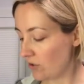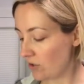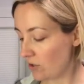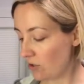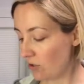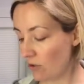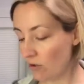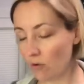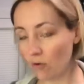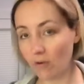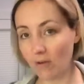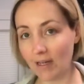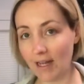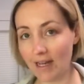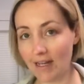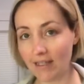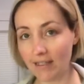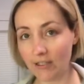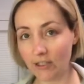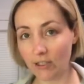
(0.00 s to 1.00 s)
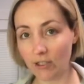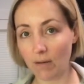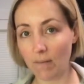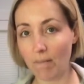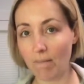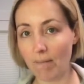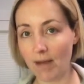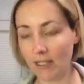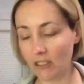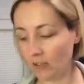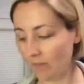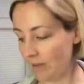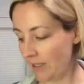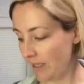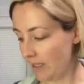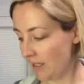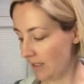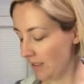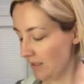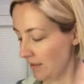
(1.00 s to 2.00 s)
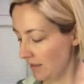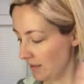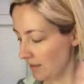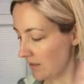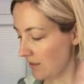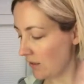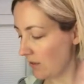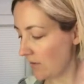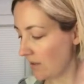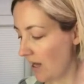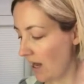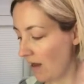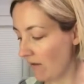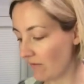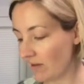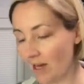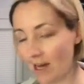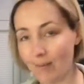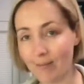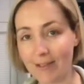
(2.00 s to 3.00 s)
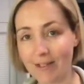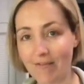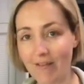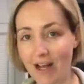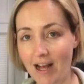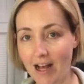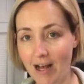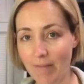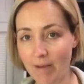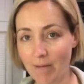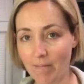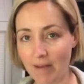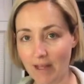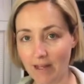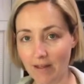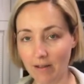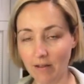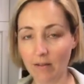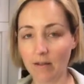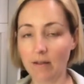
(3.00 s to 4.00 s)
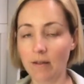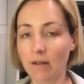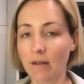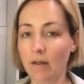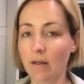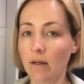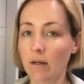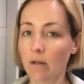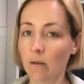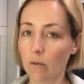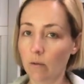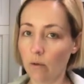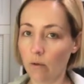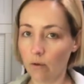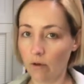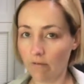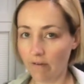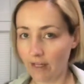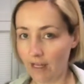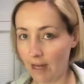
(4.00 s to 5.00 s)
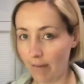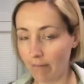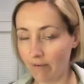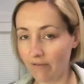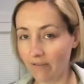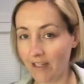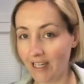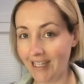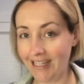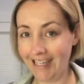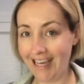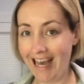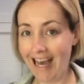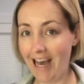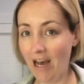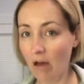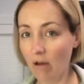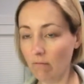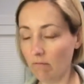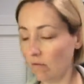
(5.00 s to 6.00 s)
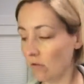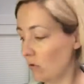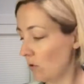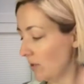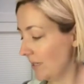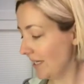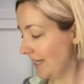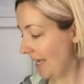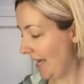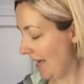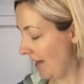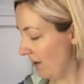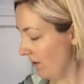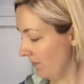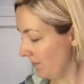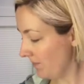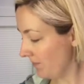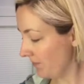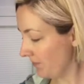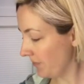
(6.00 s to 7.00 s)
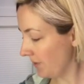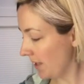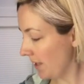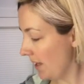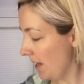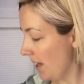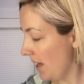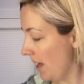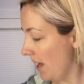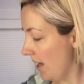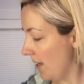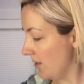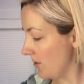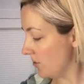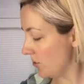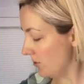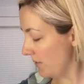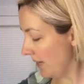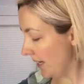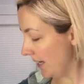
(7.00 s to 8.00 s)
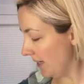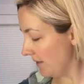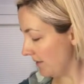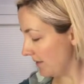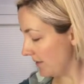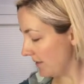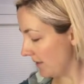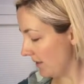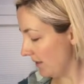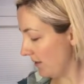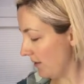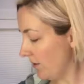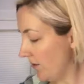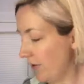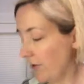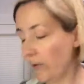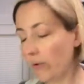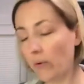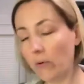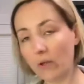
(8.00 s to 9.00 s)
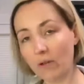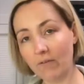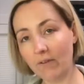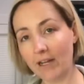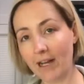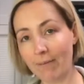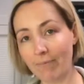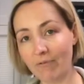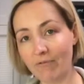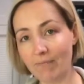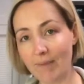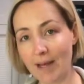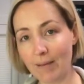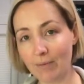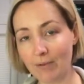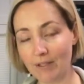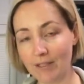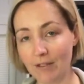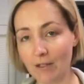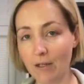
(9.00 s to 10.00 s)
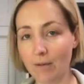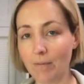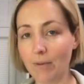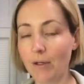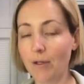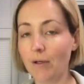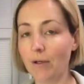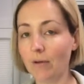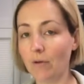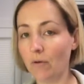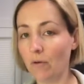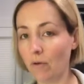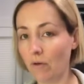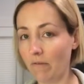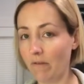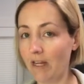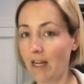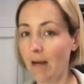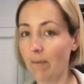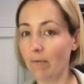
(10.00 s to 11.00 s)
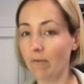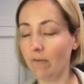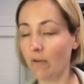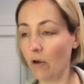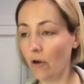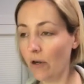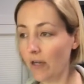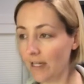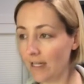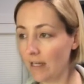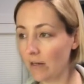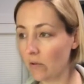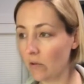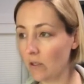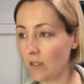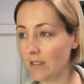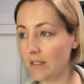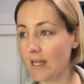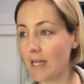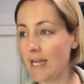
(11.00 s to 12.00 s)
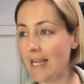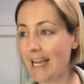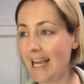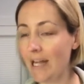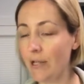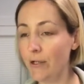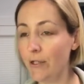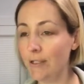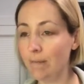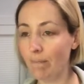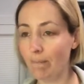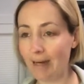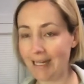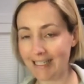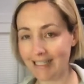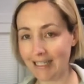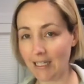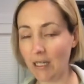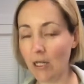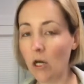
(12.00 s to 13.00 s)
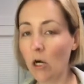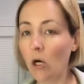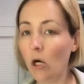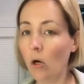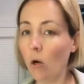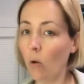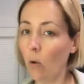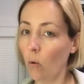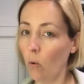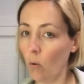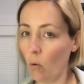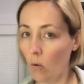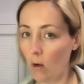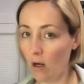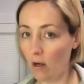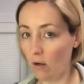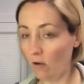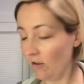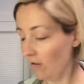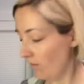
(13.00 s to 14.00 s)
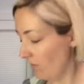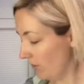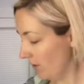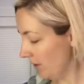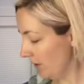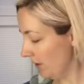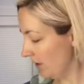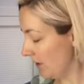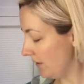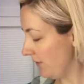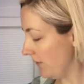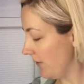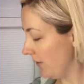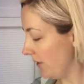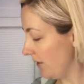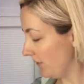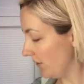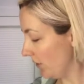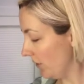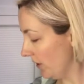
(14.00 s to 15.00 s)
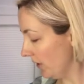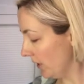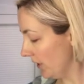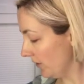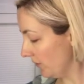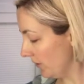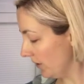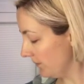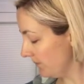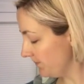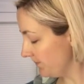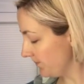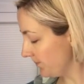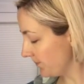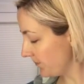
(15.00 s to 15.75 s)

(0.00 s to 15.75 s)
2 large mashed bananas, 2.5 cups of almond meal, 1/4 cup of cacao, raw cacao, 2 eggs, 1/4 cup of maple syrup, 1/4 cup of coconut oil. Now you can use butter or olive oil if you don't have coconut oil.